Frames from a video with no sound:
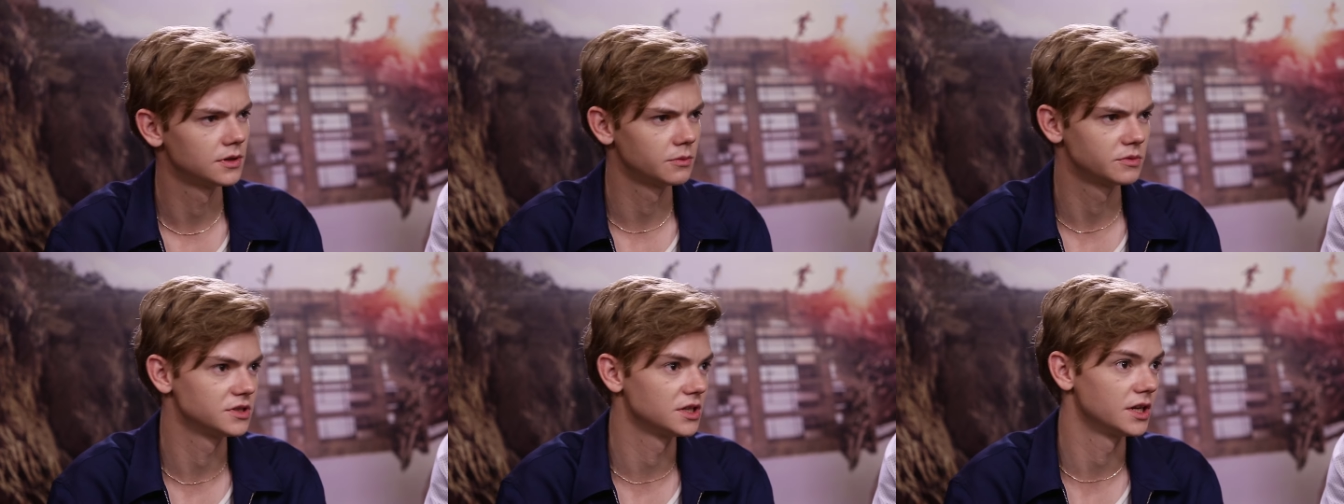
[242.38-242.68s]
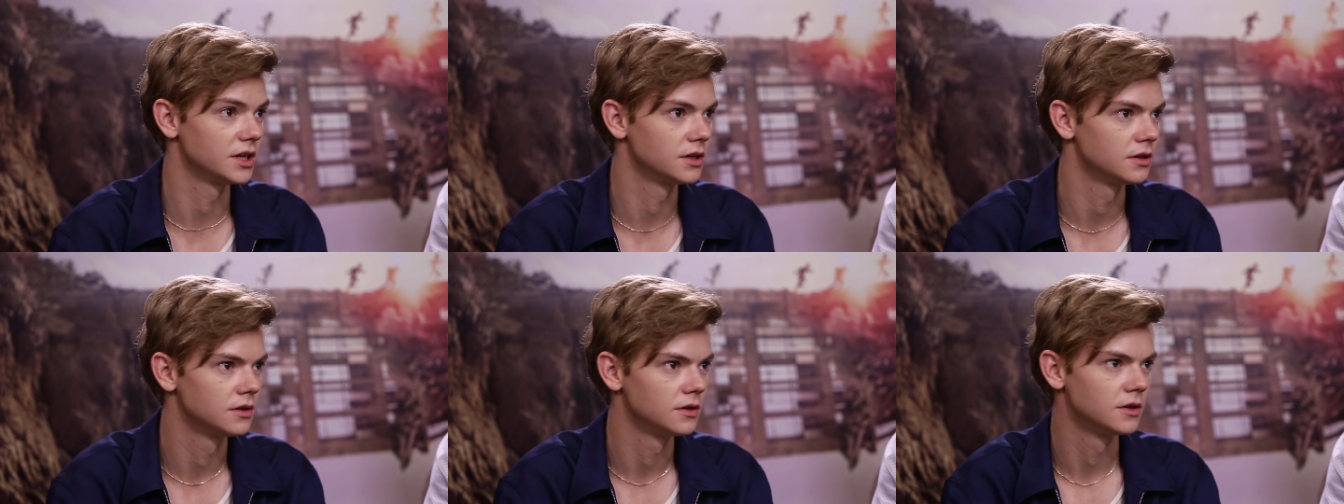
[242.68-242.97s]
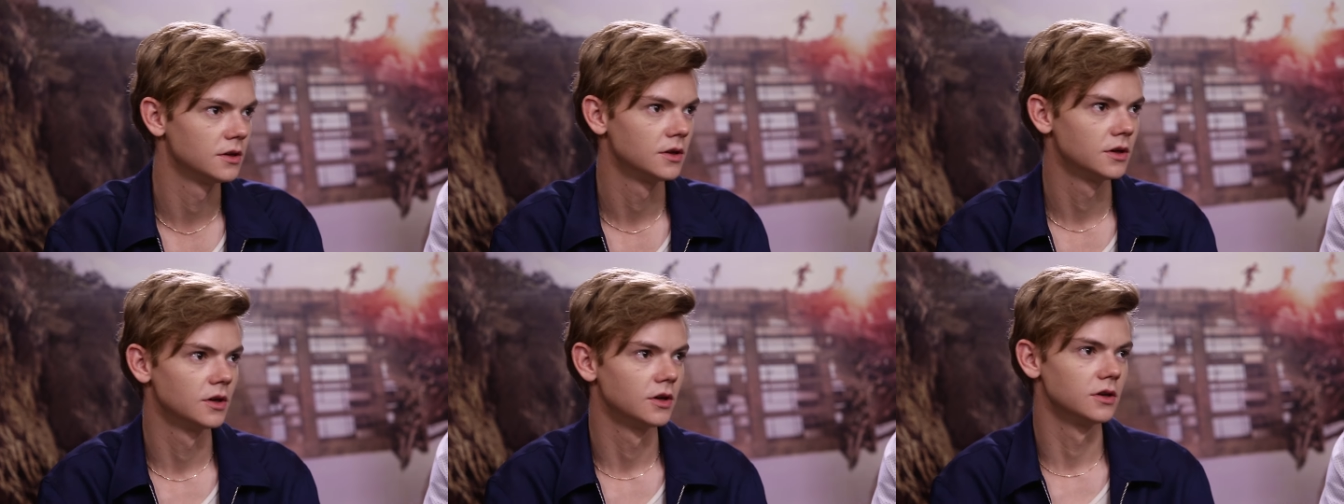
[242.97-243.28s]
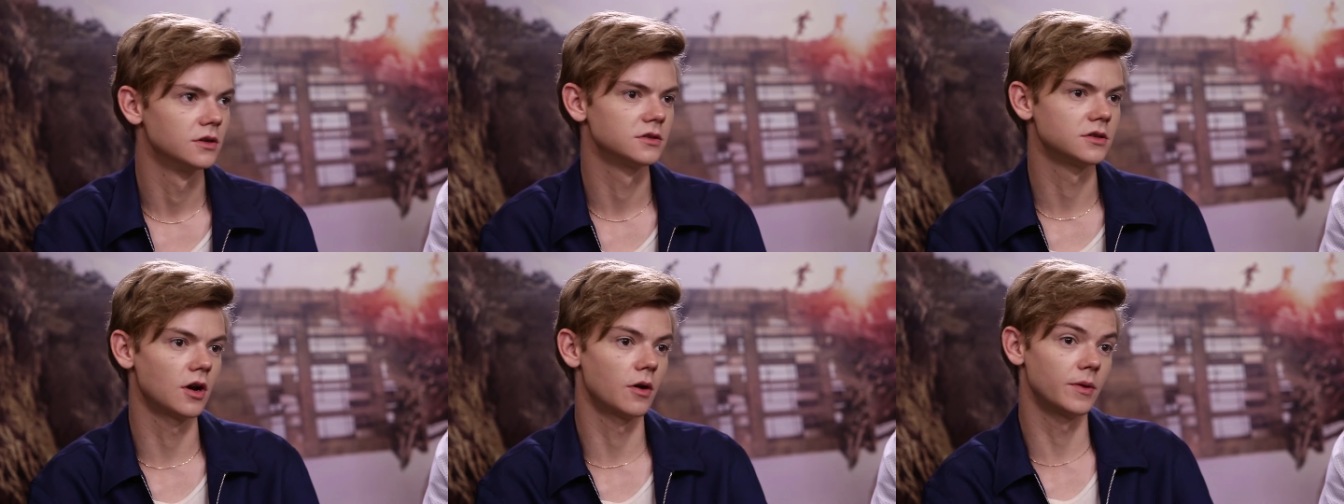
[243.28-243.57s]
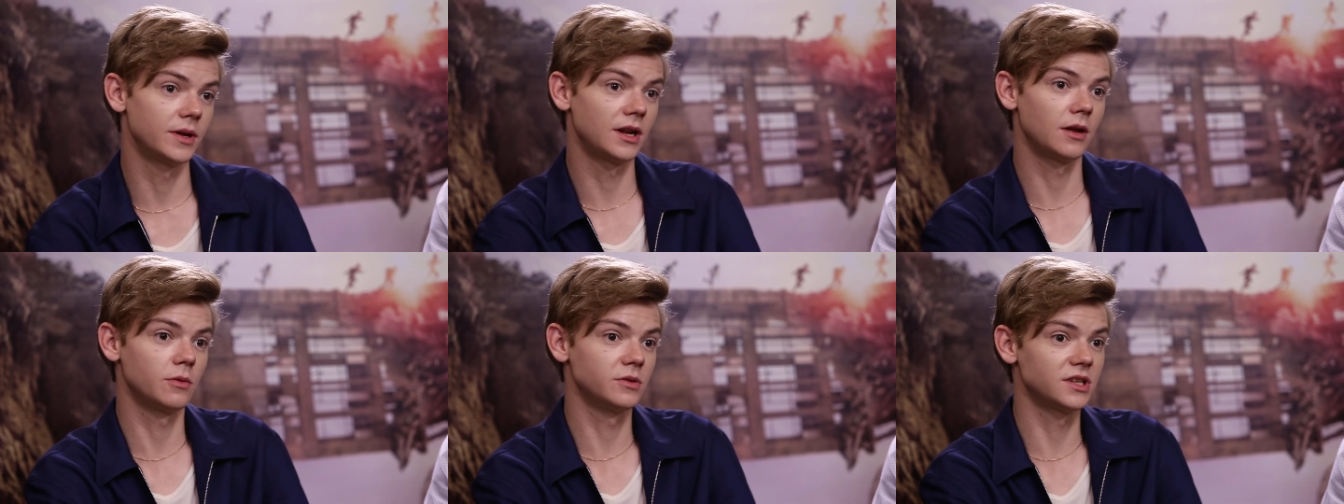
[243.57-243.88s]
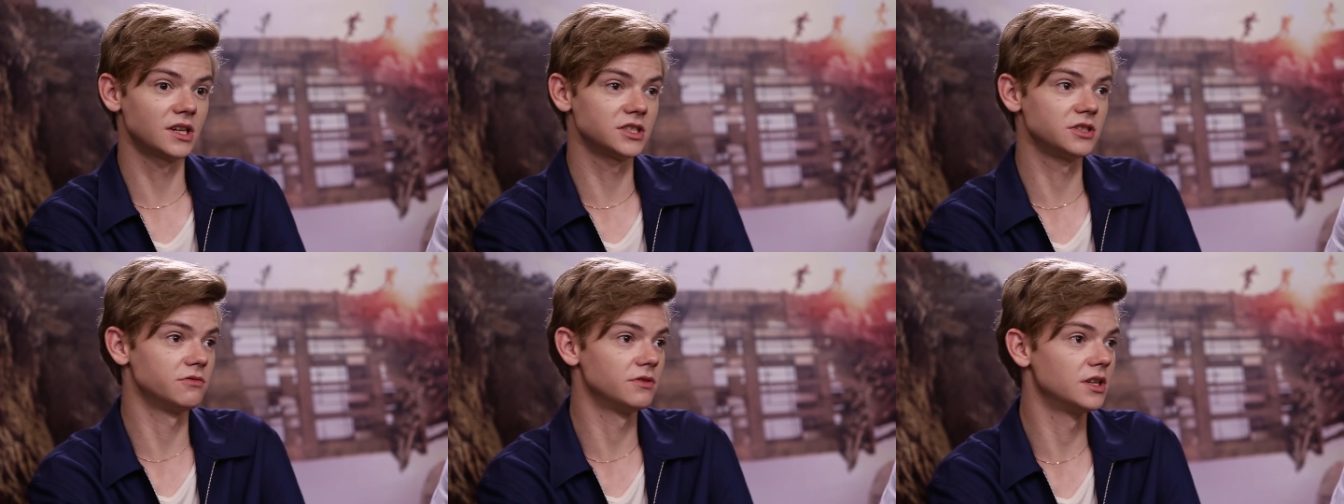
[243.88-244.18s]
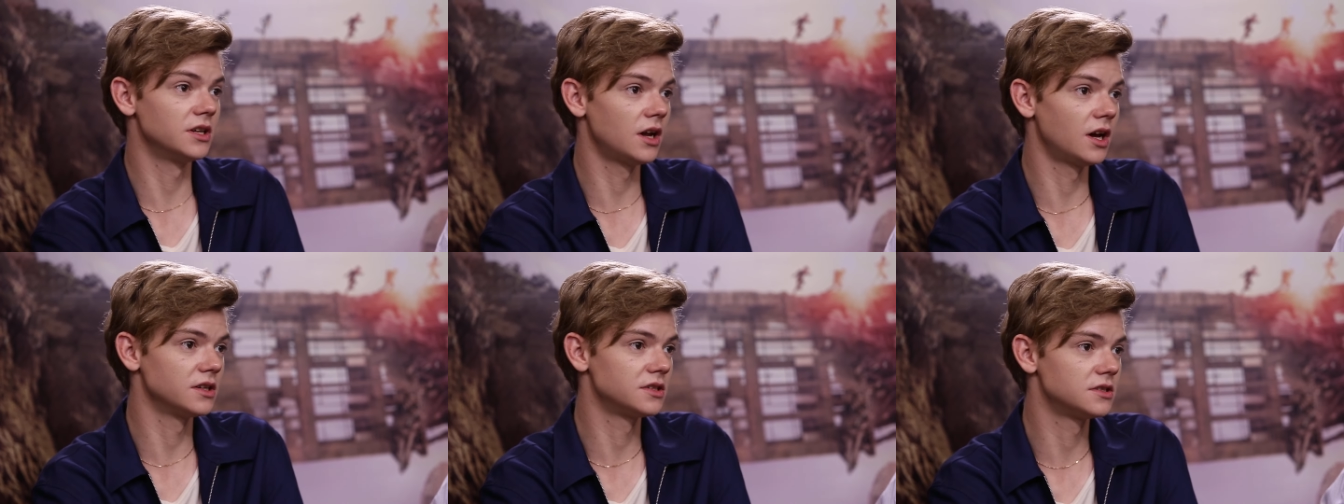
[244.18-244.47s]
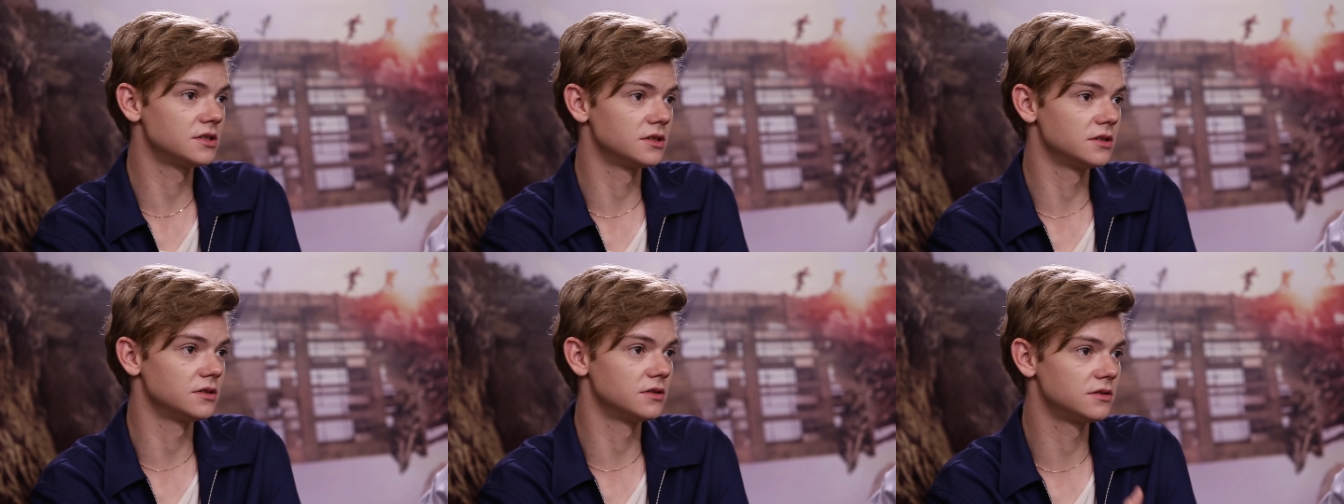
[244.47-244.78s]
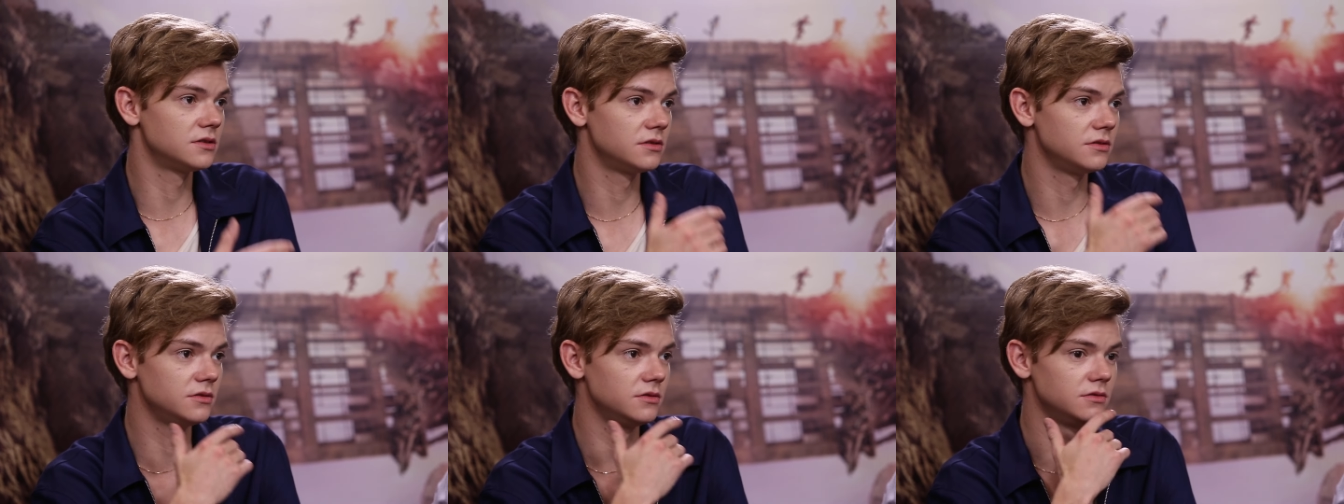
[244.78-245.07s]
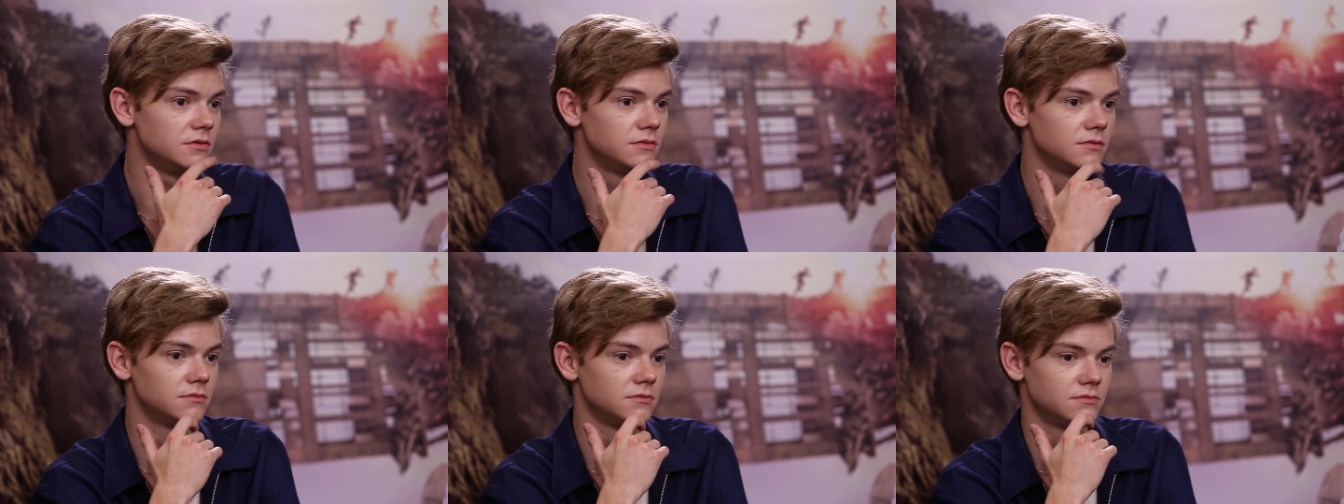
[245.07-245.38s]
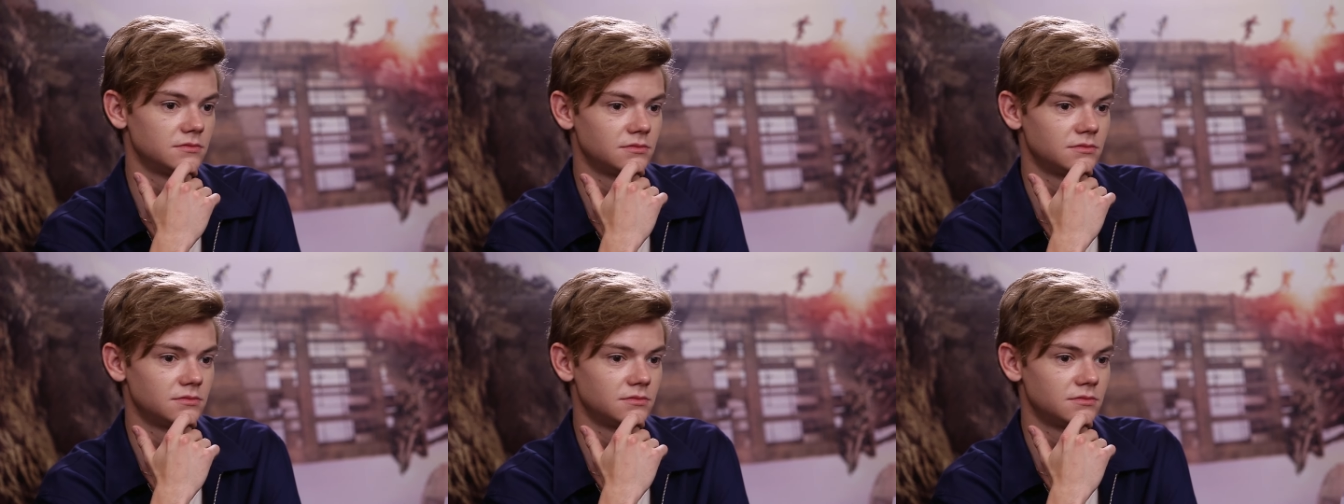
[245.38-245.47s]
That was it. So, I mean, it was actually really nice to, to